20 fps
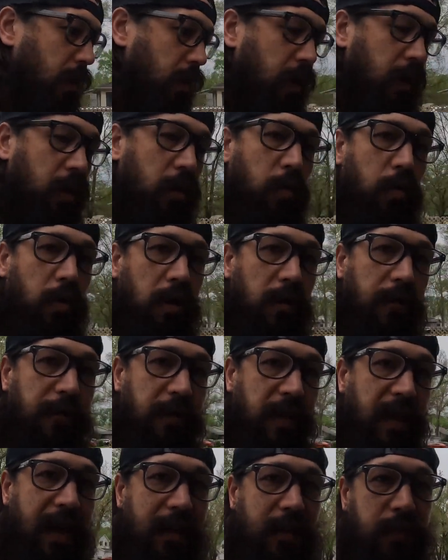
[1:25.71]
in order
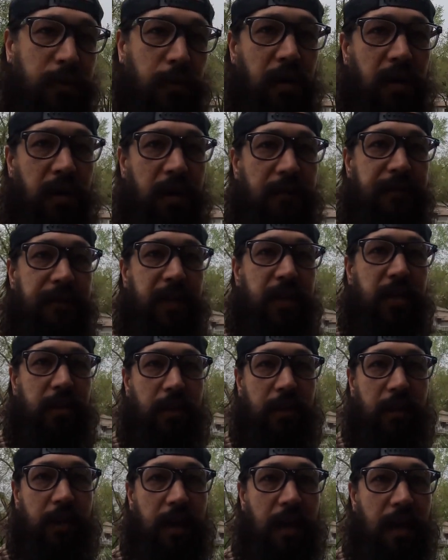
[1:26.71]
for that to work
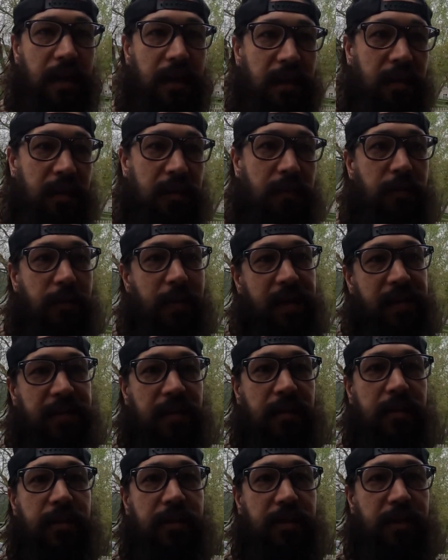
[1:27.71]
efficiently, I need to
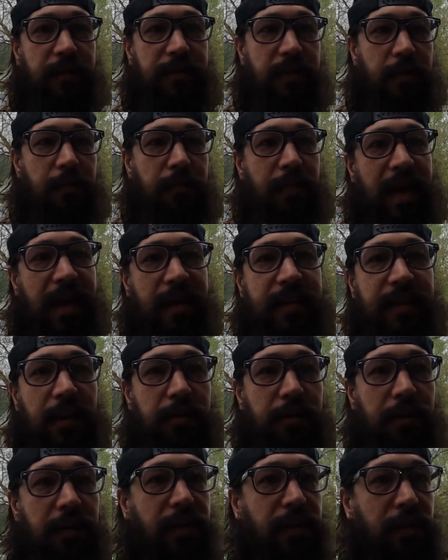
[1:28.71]
basically shift it back
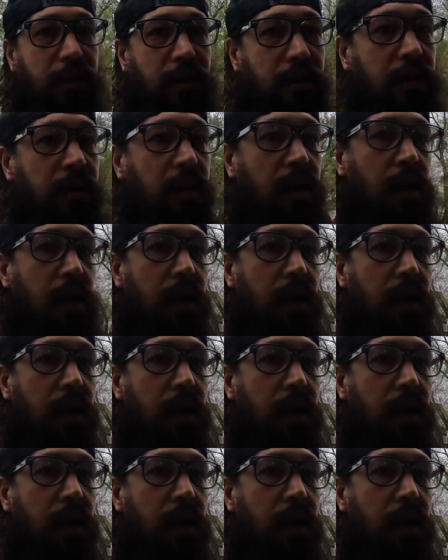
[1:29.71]
down to third.